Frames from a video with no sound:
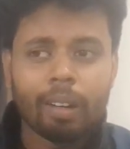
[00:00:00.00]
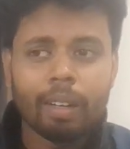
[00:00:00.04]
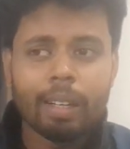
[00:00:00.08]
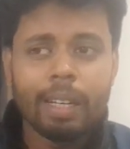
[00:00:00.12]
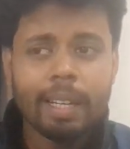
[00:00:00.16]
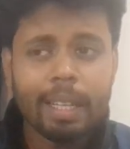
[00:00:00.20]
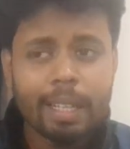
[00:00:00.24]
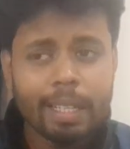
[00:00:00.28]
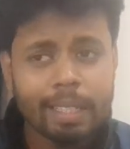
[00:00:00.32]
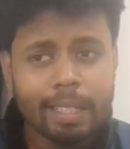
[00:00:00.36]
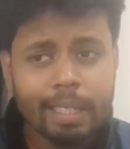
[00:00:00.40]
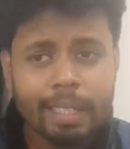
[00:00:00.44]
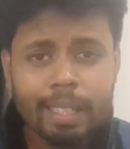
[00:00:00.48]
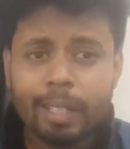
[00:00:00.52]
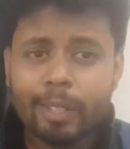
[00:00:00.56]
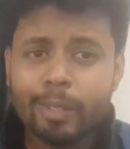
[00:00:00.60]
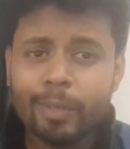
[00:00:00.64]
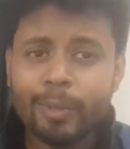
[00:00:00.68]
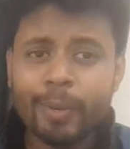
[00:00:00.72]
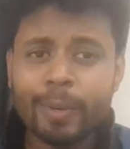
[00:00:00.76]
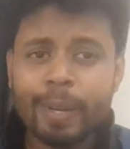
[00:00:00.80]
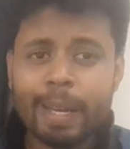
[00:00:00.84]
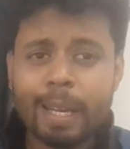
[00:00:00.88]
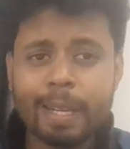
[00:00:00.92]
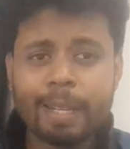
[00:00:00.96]
easy
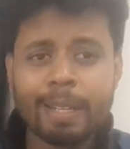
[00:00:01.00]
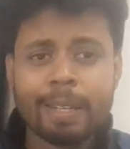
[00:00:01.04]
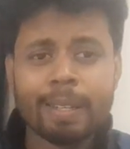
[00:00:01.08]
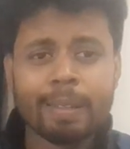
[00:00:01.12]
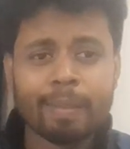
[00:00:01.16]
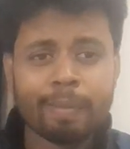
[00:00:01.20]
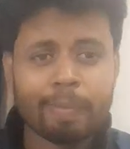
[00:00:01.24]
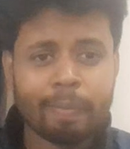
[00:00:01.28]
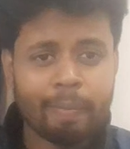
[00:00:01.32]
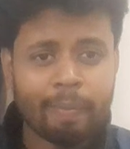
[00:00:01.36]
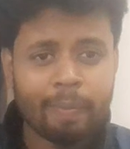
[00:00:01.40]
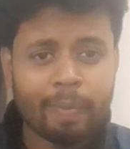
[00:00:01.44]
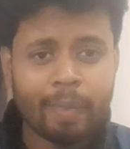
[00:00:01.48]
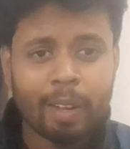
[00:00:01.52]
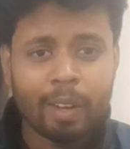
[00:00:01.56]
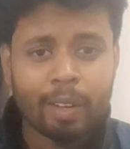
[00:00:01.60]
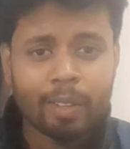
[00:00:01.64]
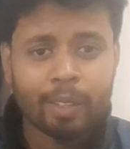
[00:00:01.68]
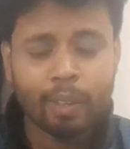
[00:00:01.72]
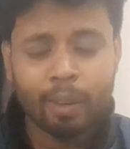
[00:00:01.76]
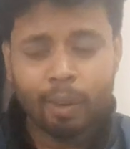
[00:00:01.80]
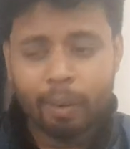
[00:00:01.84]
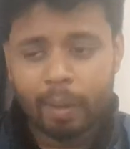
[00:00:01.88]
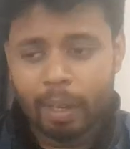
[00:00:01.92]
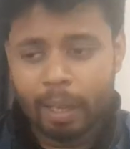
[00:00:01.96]
to read.
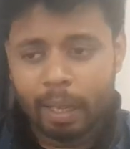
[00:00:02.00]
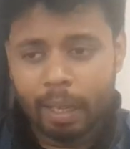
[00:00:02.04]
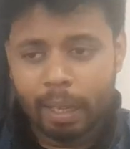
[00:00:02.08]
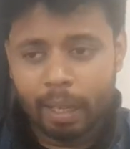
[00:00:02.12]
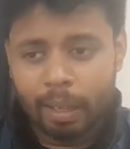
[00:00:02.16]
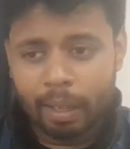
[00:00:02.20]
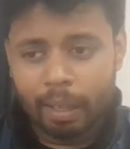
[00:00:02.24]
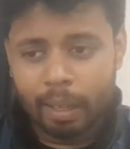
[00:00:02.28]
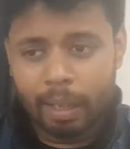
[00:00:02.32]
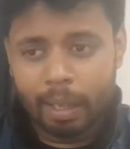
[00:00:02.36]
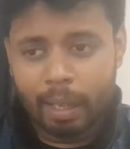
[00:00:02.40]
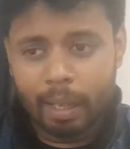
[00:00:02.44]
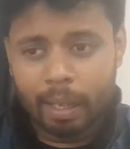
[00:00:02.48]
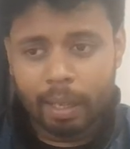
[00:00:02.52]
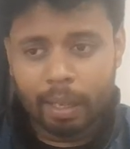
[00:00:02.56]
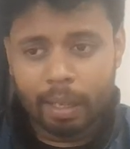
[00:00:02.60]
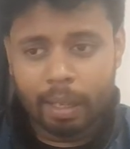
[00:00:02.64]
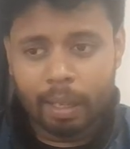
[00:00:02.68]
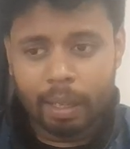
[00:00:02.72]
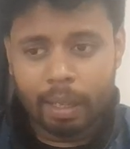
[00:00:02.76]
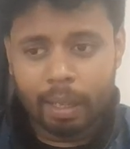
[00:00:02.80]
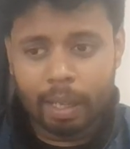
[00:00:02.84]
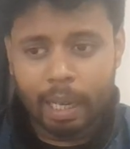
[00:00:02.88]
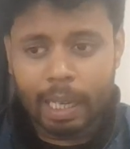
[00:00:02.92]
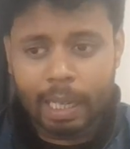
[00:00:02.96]
So
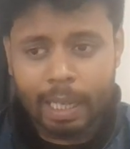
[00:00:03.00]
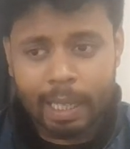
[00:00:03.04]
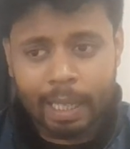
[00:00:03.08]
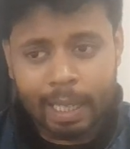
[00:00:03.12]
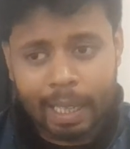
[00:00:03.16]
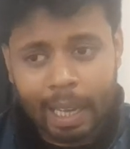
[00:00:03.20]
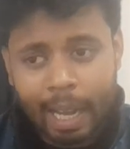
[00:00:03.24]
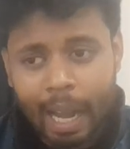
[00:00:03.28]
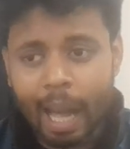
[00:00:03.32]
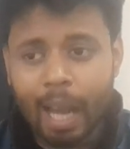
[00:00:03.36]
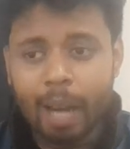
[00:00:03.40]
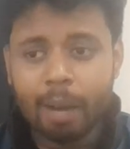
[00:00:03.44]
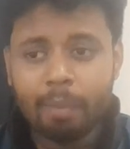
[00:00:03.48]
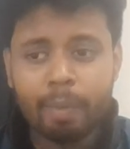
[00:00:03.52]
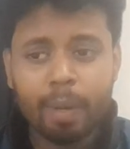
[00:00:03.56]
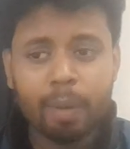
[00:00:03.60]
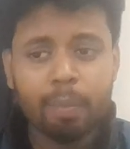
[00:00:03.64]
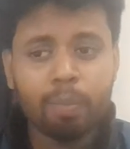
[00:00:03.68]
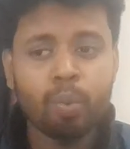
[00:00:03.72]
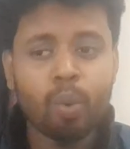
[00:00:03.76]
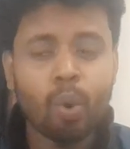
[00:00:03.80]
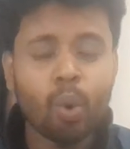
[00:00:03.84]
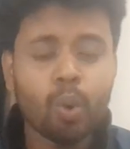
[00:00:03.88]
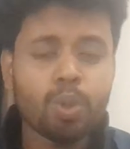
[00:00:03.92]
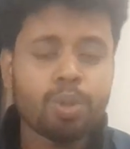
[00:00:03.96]
it can be
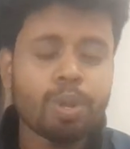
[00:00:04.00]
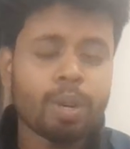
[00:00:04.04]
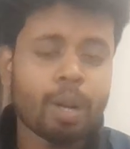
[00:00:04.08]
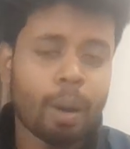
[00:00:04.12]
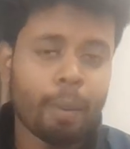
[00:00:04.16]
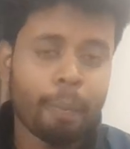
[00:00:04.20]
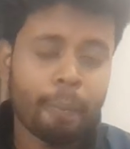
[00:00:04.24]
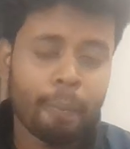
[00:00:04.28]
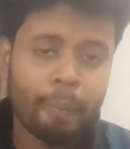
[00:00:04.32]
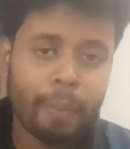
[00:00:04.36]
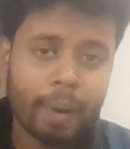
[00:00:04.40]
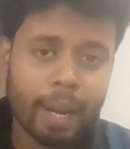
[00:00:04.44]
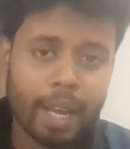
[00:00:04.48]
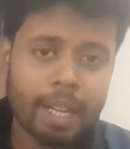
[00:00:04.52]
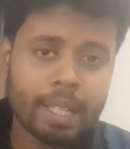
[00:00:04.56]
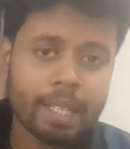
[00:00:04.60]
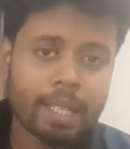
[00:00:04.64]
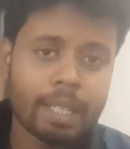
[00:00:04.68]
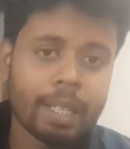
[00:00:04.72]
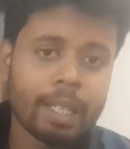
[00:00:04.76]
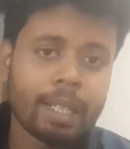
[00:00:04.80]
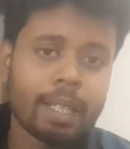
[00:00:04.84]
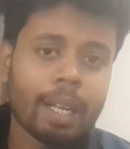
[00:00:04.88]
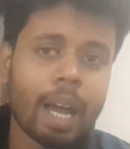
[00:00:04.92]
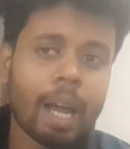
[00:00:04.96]
both complex,
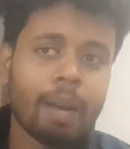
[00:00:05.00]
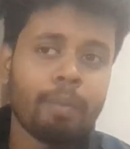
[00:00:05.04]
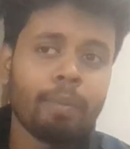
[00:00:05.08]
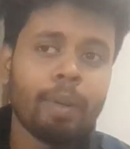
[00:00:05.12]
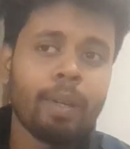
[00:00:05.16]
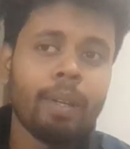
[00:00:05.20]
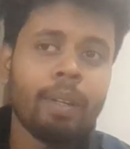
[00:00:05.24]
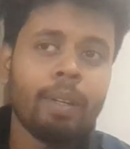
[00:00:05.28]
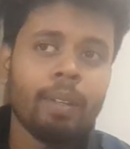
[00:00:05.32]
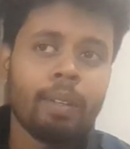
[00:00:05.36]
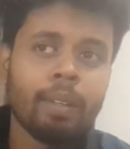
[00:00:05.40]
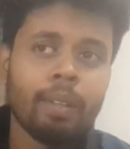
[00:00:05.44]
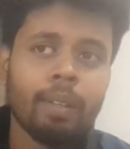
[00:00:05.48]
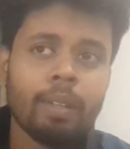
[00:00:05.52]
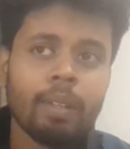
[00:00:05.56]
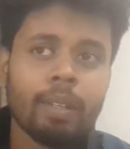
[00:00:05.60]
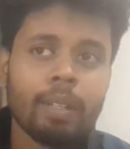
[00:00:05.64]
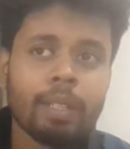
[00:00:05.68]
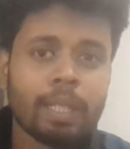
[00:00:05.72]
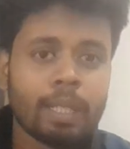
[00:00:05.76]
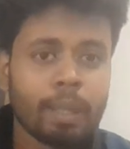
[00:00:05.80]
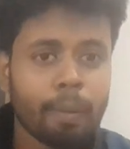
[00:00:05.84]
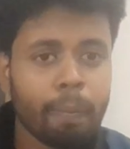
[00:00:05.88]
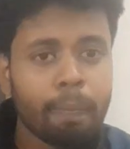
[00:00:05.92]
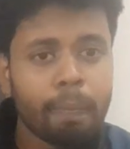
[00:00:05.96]
it can be
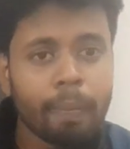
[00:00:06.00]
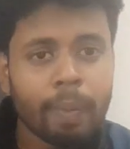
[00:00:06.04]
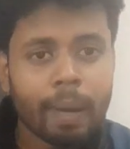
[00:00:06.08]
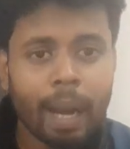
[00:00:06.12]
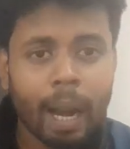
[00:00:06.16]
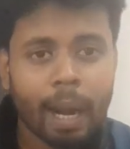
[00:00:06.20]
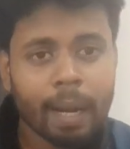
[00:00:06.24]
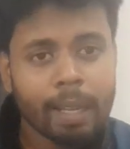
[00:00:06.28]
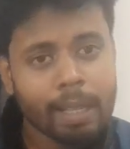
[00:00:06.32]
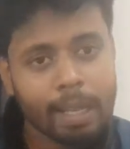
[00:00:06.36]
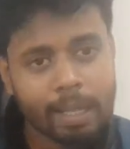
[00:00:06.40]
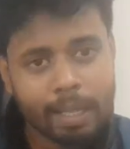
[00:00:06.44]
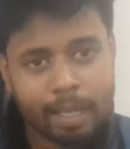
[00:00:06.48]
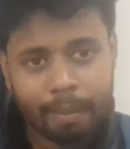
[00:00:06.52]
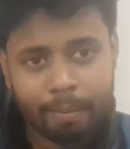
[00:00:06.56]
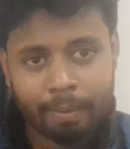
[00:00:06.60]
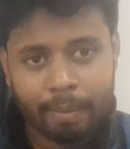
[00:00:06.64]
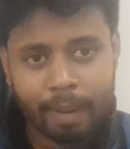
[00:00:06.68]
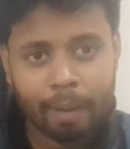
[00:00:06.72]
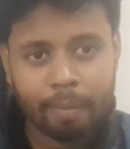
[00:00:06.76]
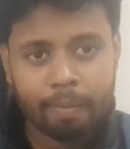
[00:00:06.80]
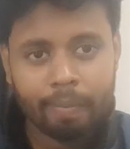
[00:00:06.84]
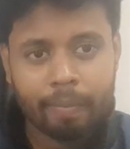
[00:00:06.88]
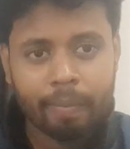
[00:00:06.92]
simple at the same time.